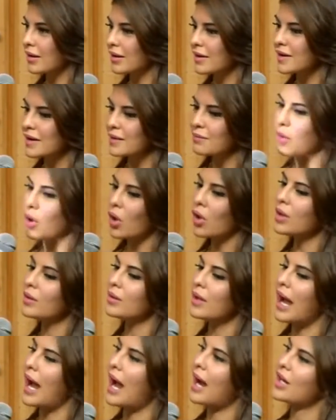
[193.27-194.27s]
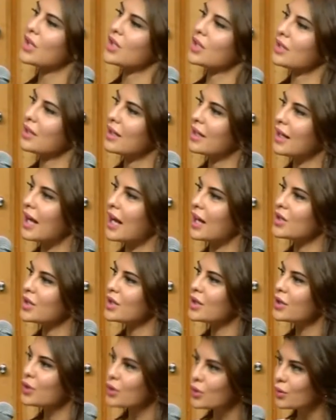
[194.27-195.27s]
a small action can
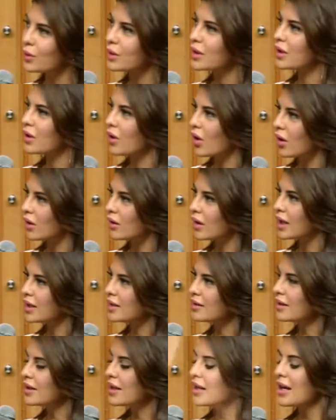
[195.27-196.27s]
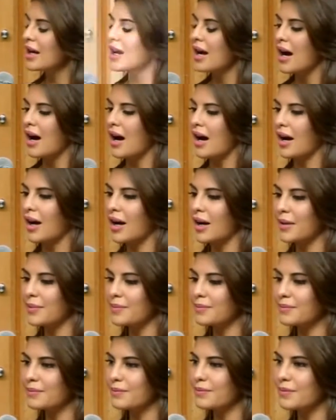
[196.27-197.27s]
actually do in the long run.